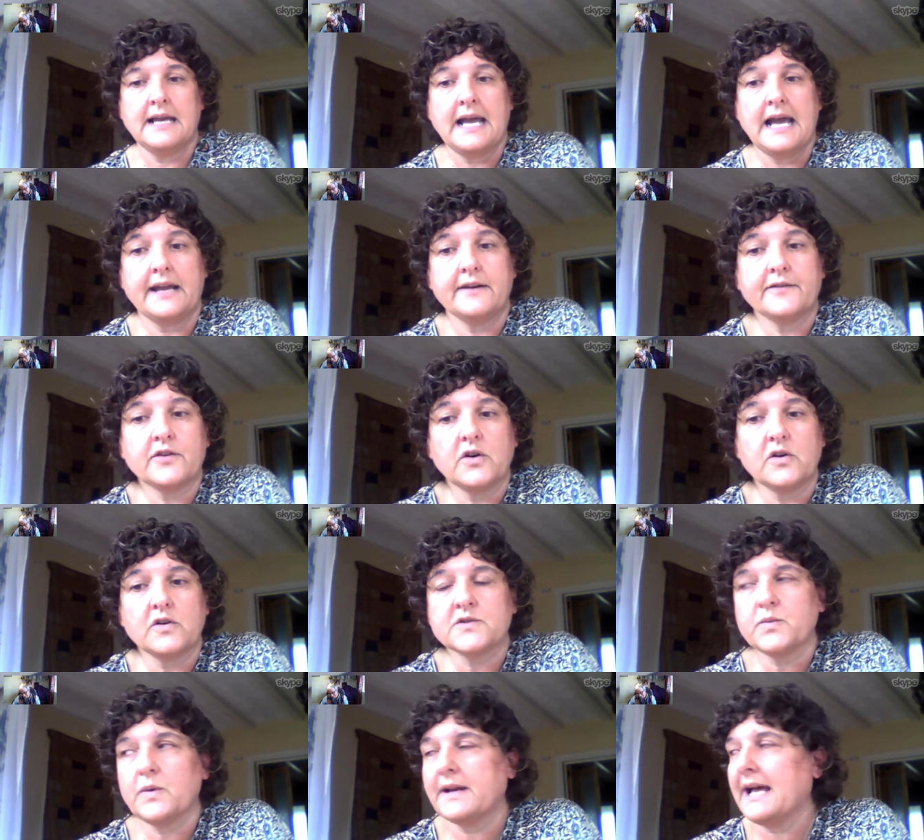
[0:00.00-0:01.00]
And of
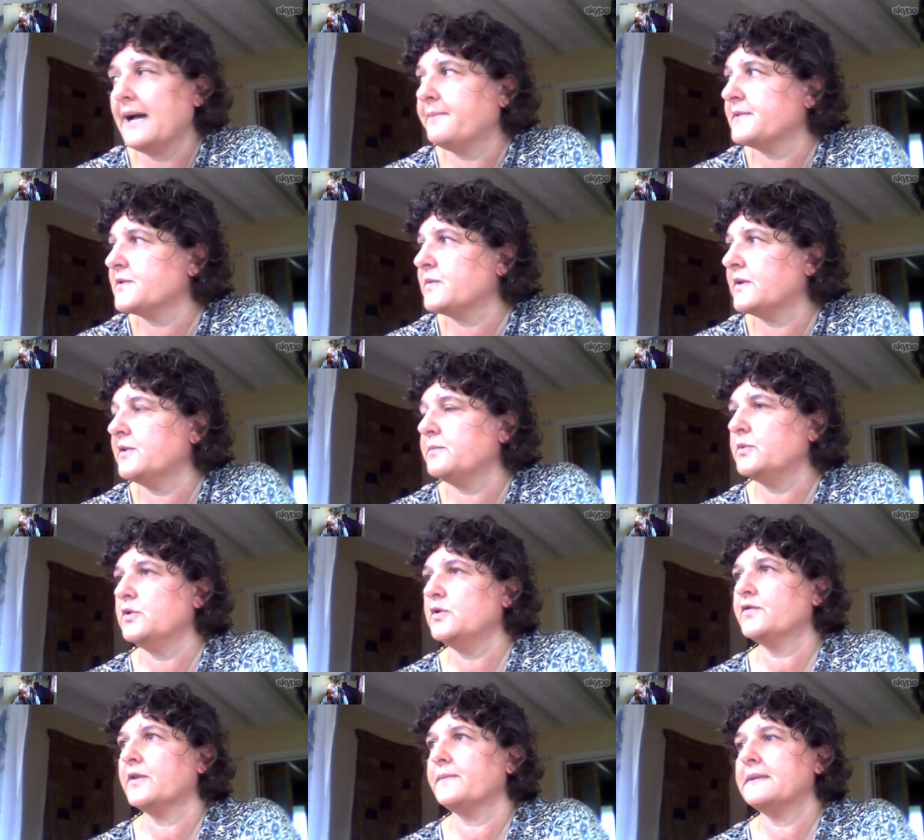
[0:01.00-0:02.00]
course, what happens when you
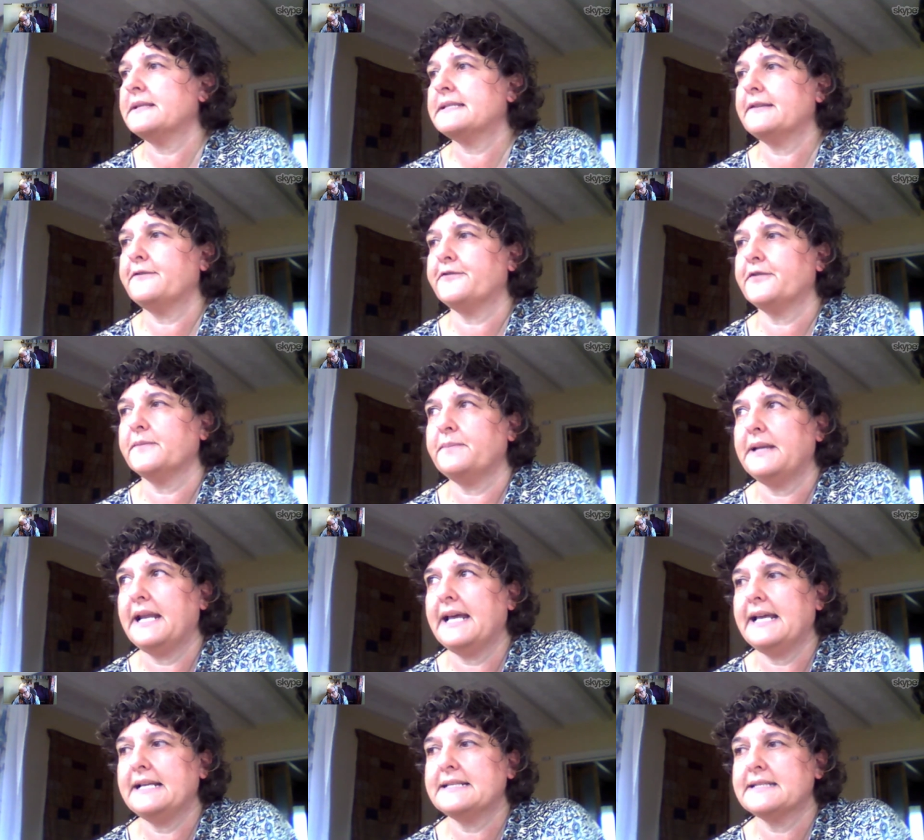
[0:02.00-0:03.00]
move from this different
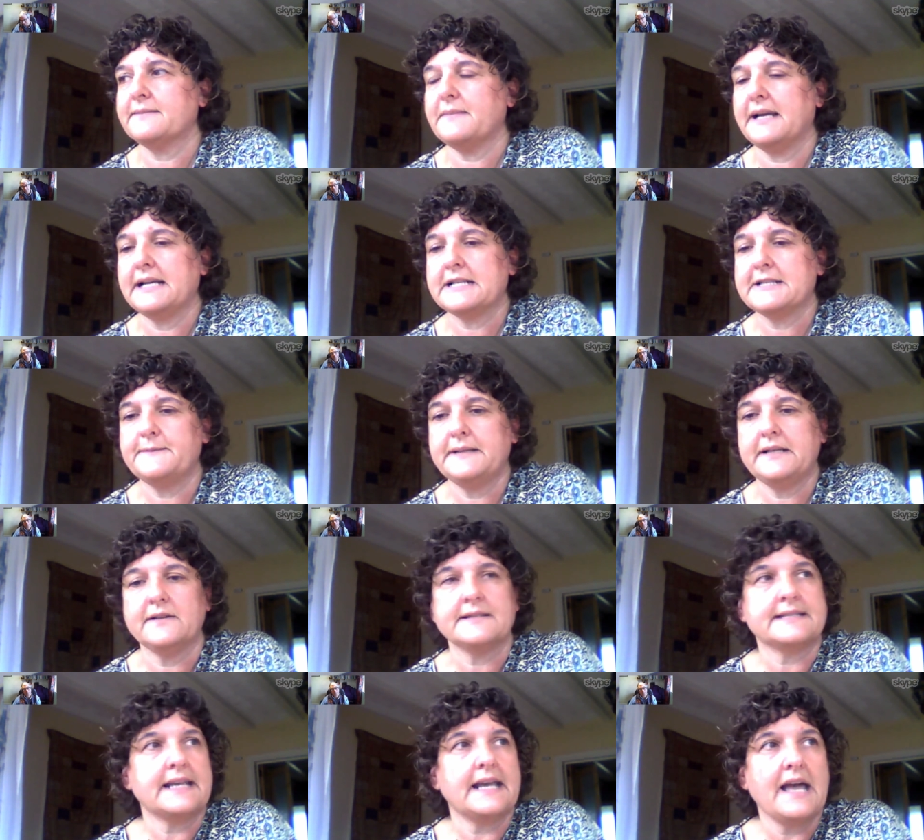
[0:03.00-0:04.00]
place, in my
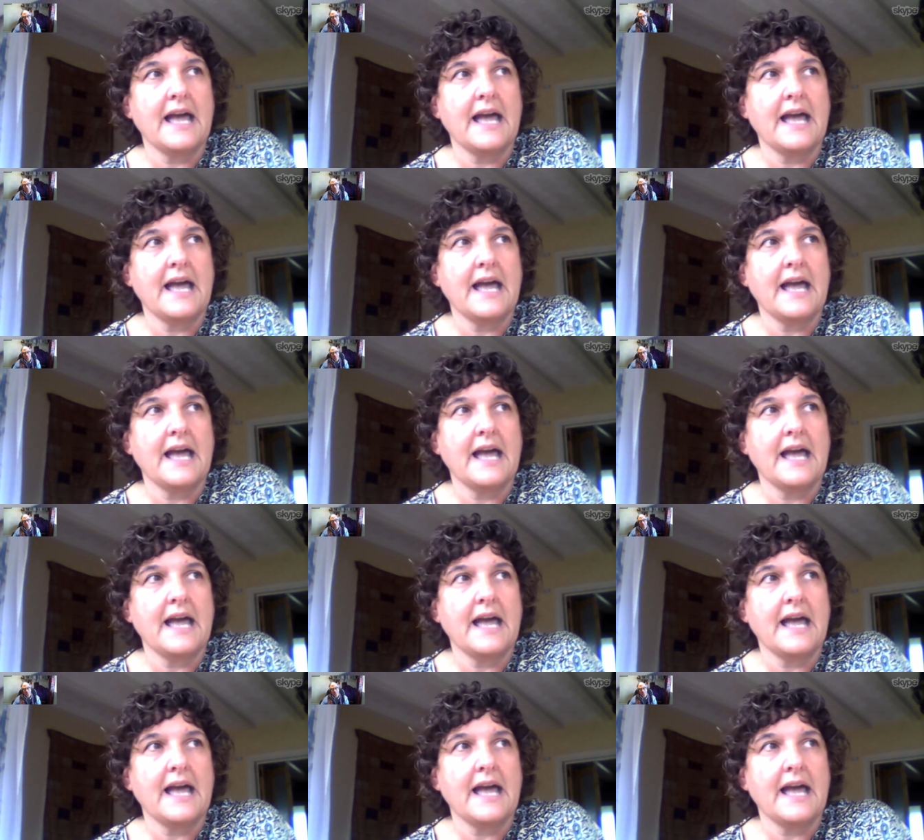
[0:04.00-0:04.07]
experience,